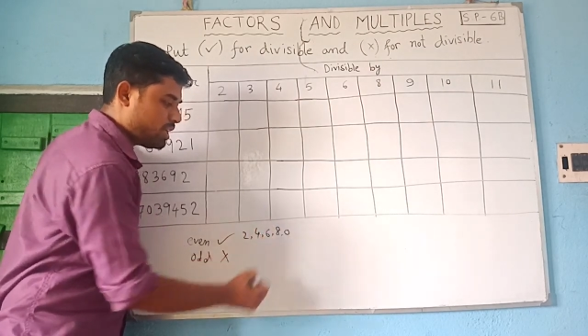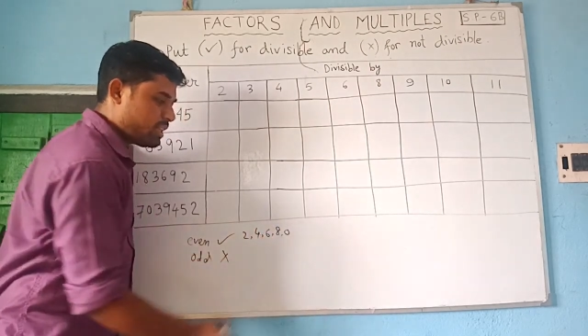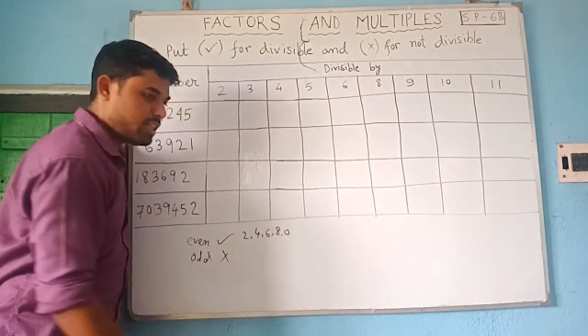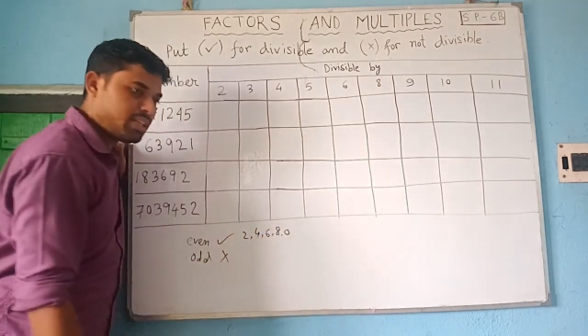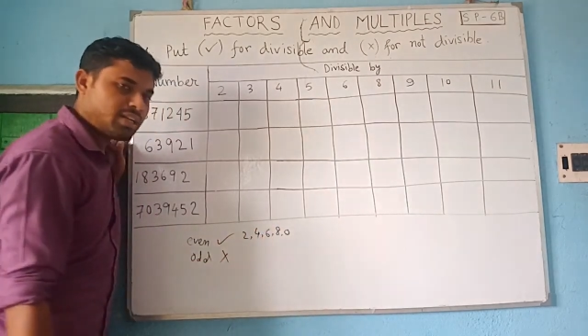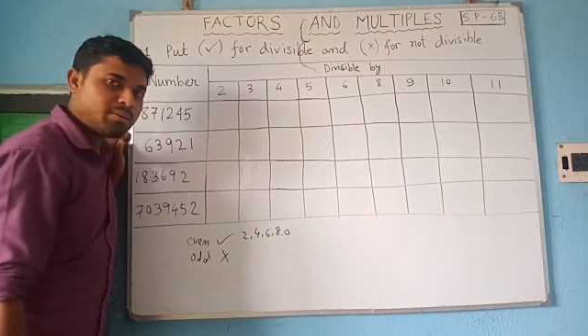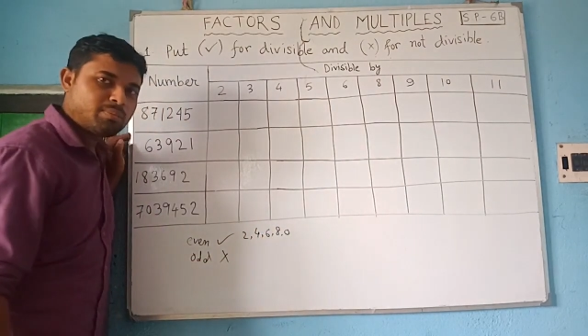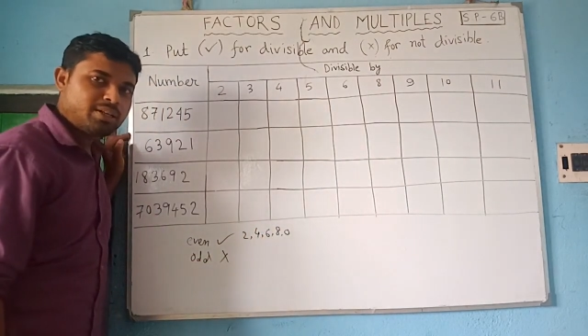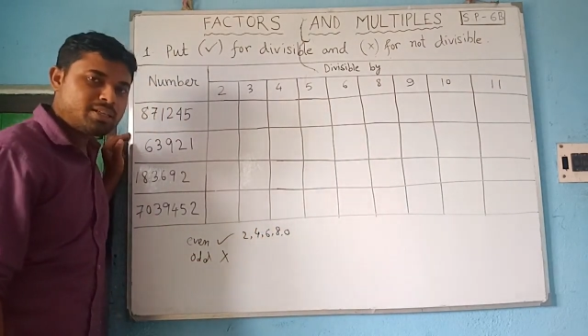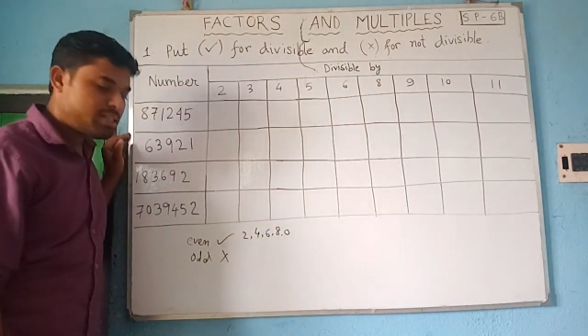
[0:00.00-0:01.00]
then the
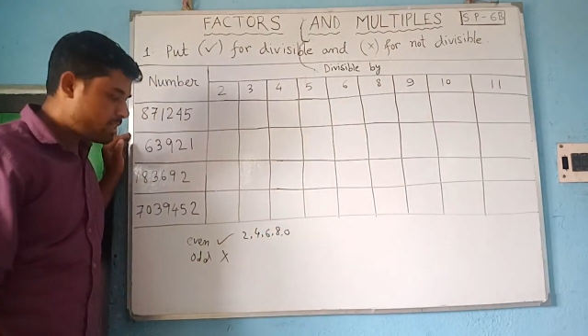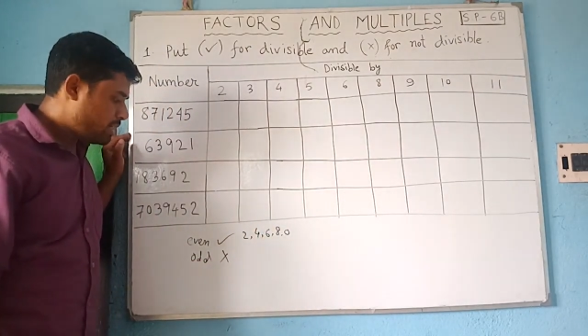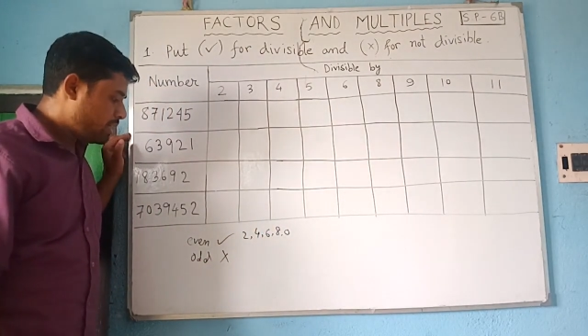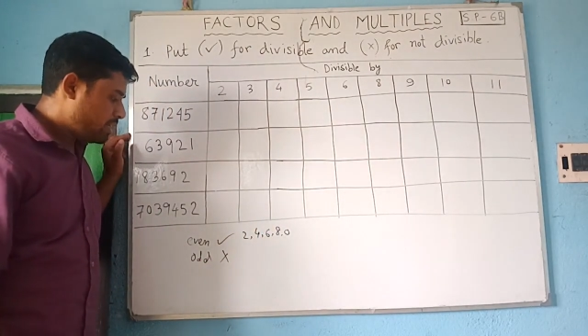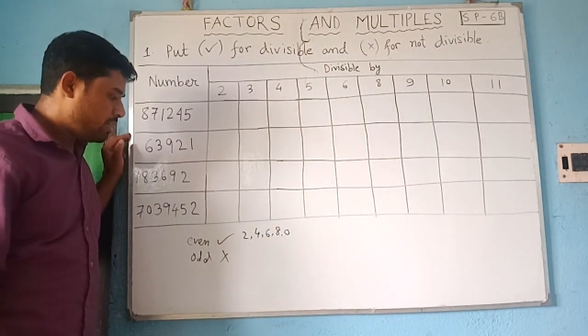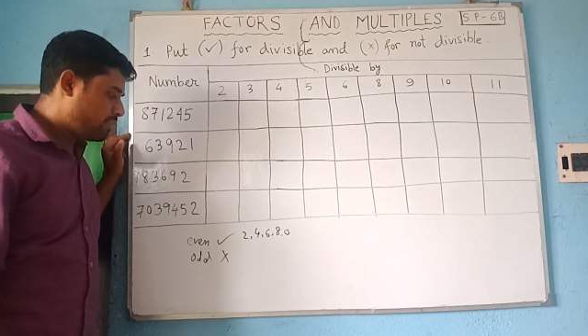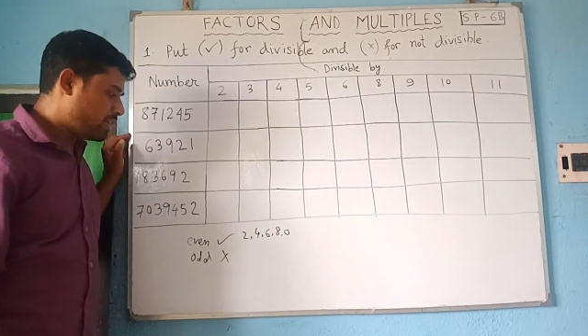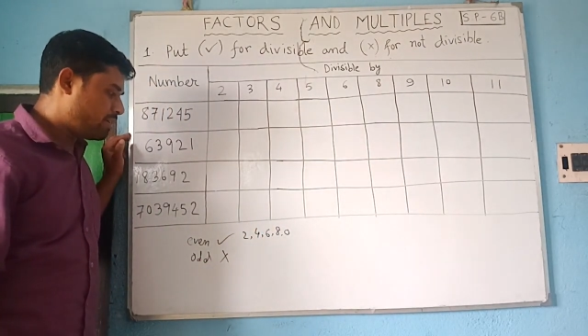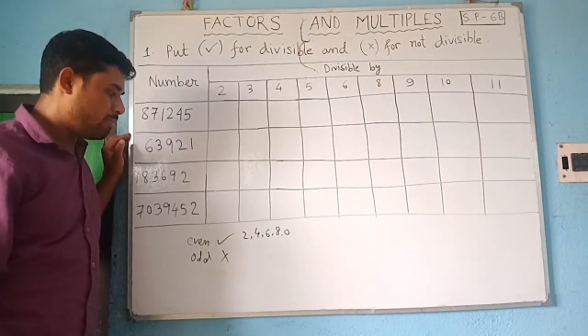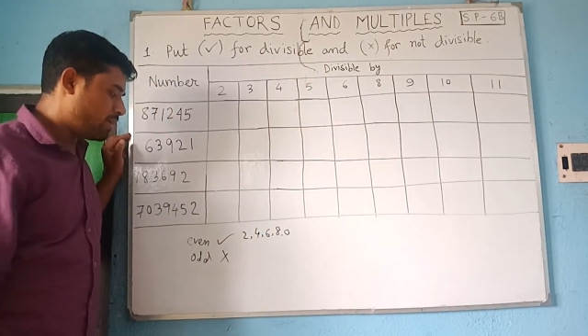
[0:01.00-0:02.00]
number is
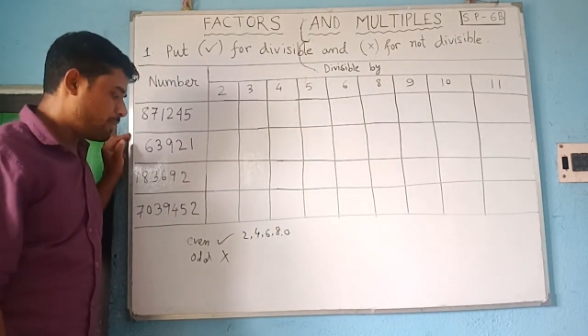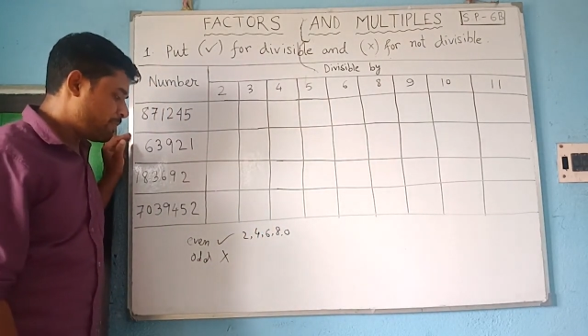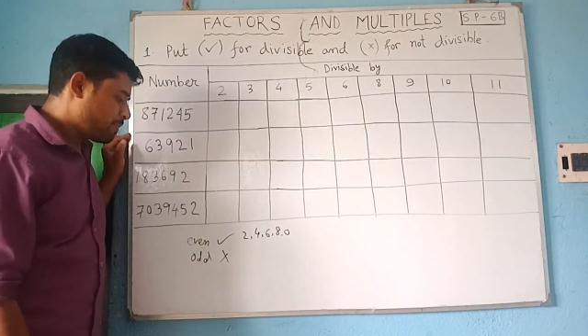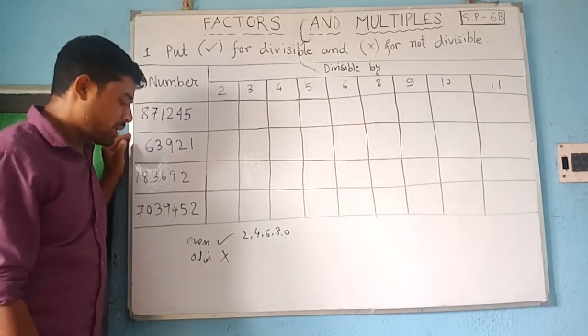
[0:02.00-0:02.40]
even number.